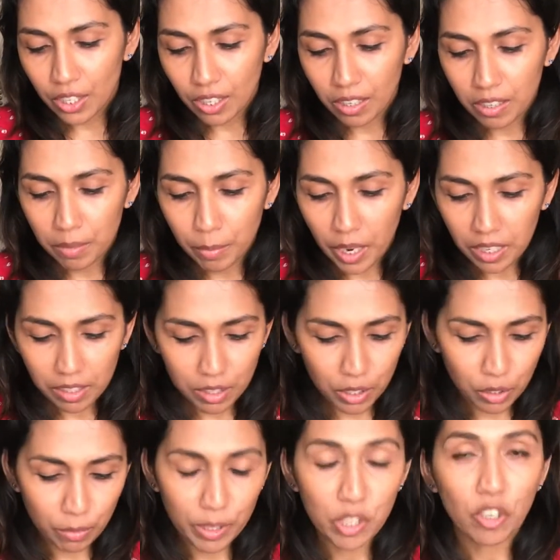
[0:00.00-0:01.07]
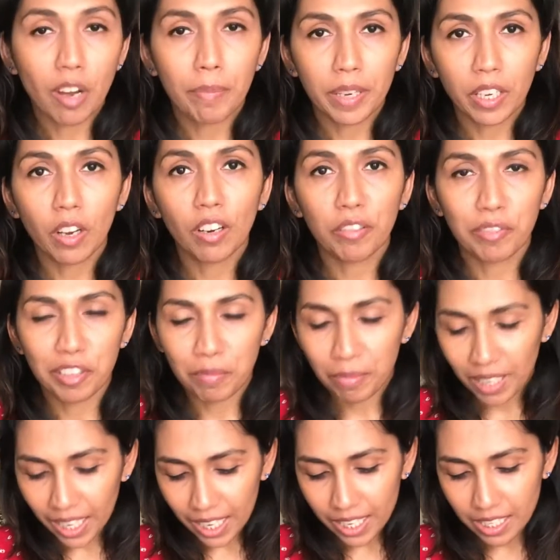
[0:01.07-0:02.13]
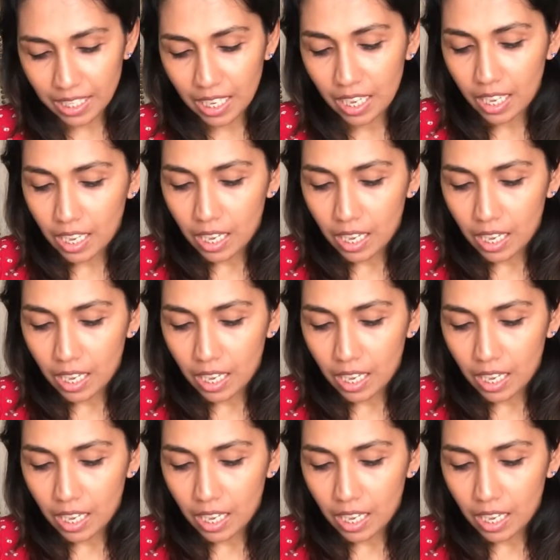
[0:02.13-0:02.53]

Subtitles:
her bottles to be dropping all over the place.